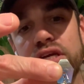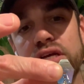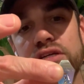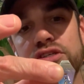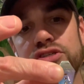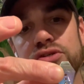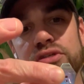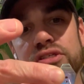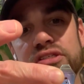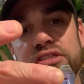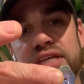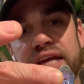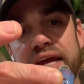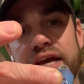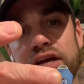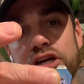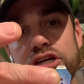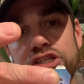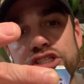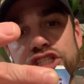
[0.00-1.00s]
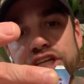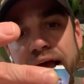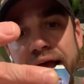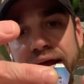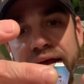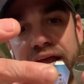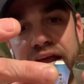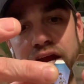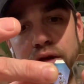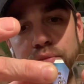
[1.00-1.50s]
to a standard
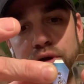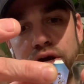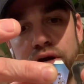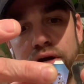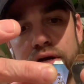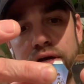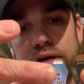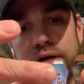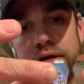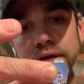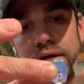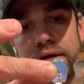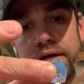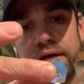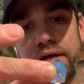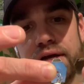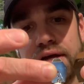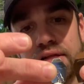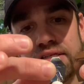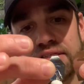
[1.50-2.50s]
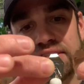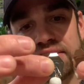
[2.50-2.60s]
jackhammer, the